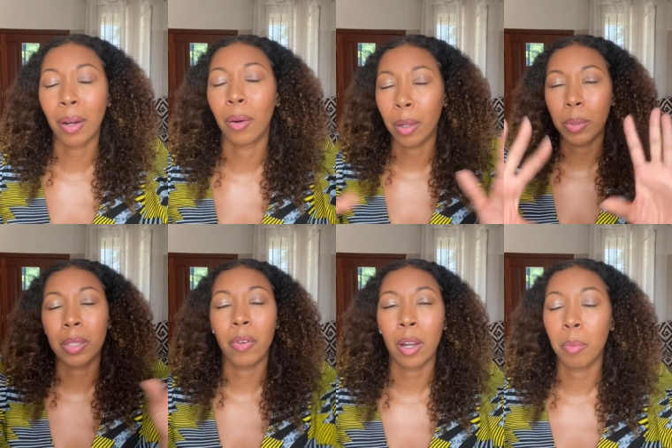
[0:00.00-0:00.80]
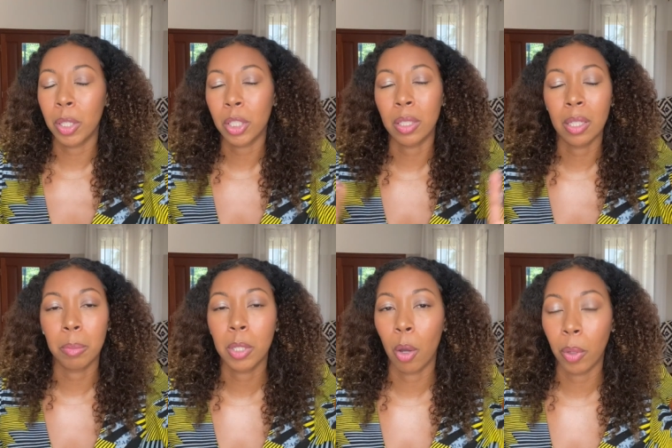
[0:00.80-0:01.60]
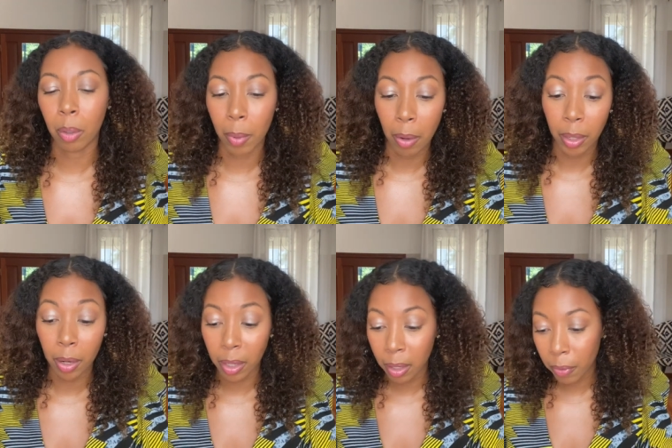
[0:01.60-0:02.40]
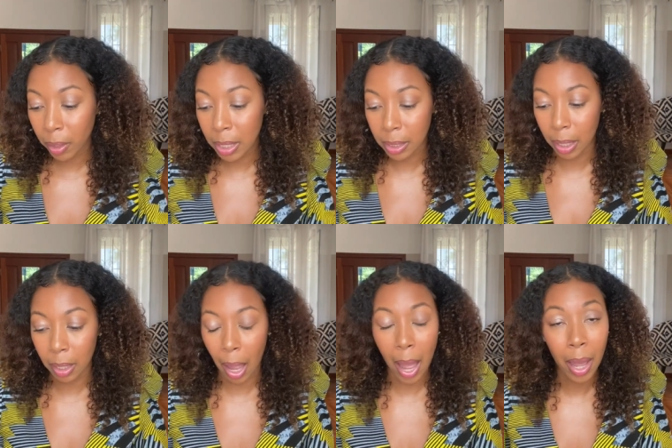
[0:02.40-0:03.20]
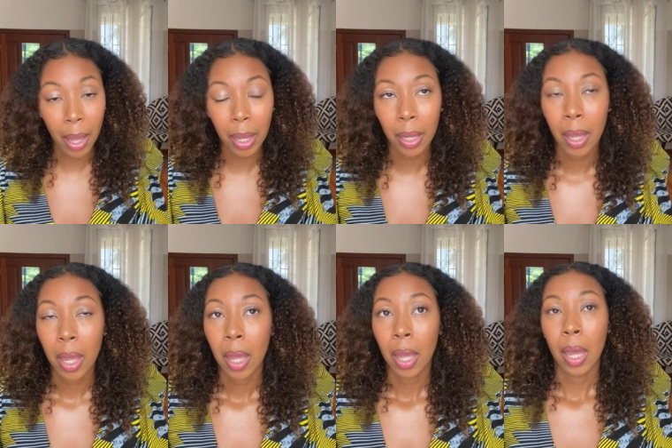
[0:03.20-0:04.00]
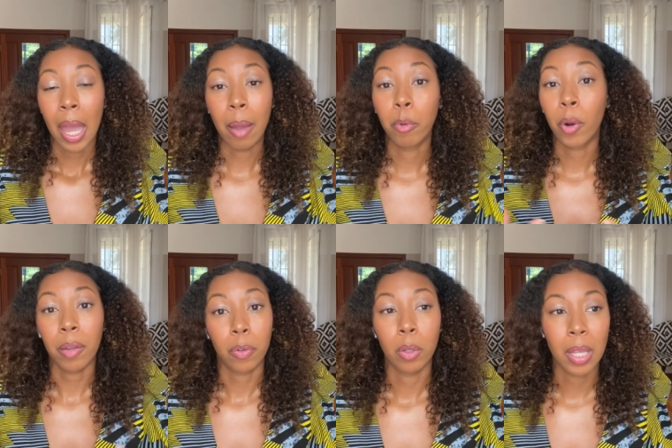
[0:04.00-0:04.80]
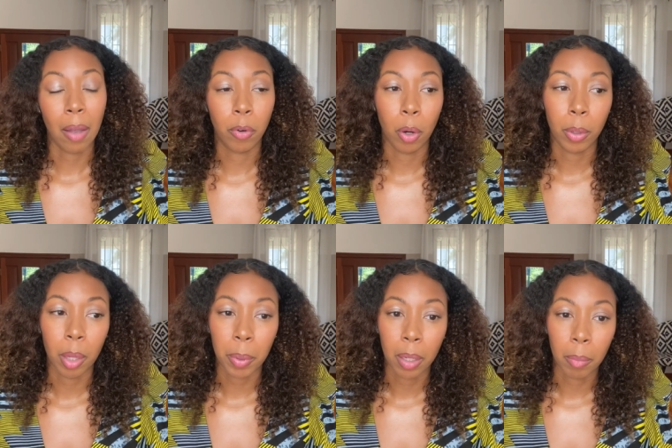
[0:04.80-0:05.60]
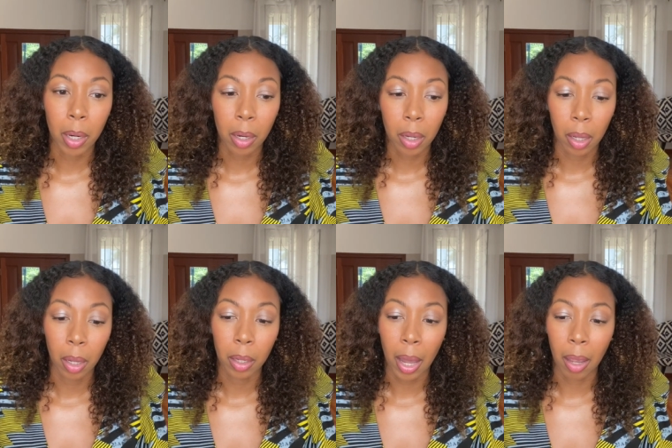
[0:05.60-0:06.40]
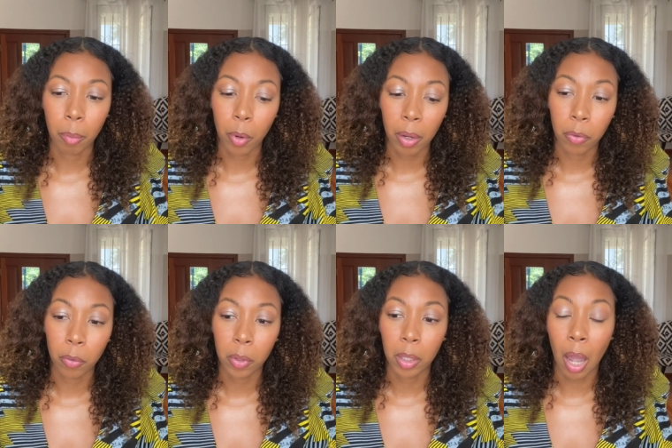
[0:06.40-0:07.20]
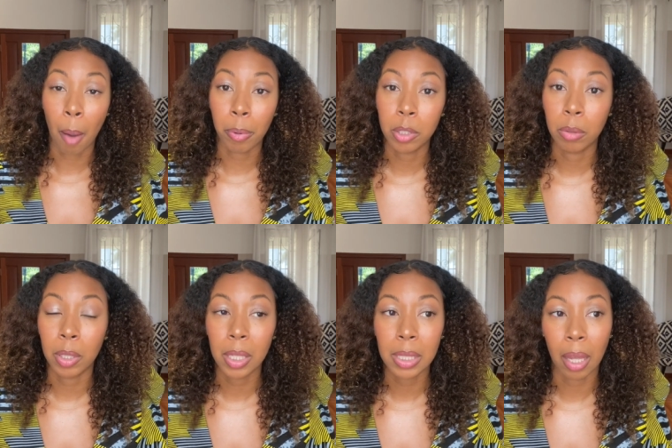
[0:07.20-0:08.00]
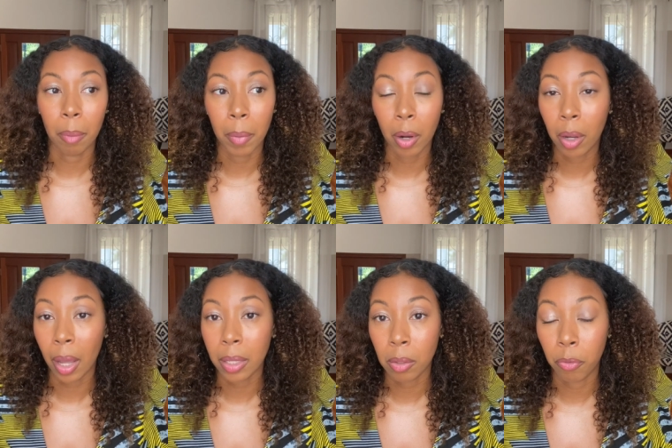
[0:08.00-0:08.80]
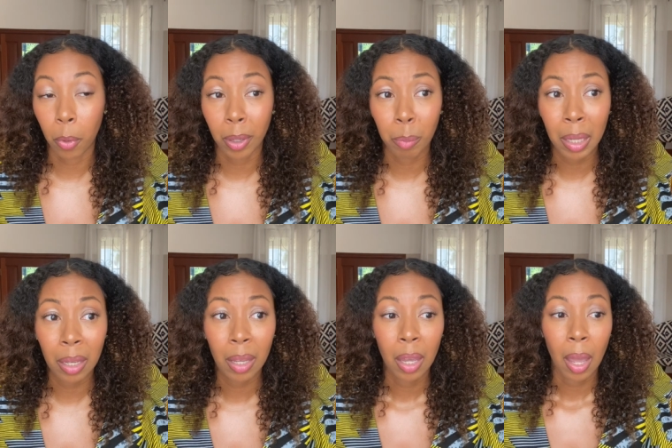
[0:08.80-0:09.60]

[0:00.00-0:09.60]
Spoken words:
It was very much a tiptoey around narrative. And listen, I am grateful to have grown up in America. I am grateful for the opportunities that America has afforded me.